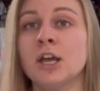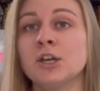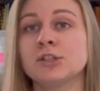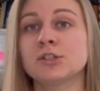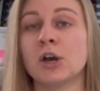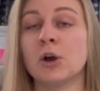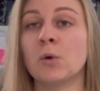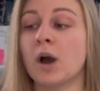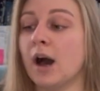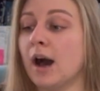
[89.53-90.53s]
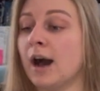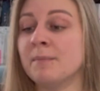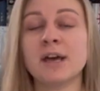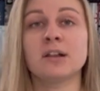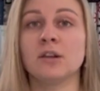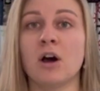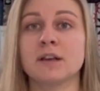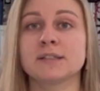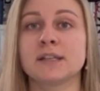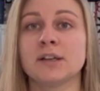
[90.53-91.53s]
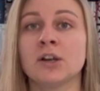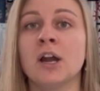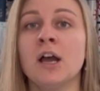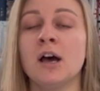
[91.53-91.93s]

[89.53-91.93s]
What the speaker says: So I'm at a loss here.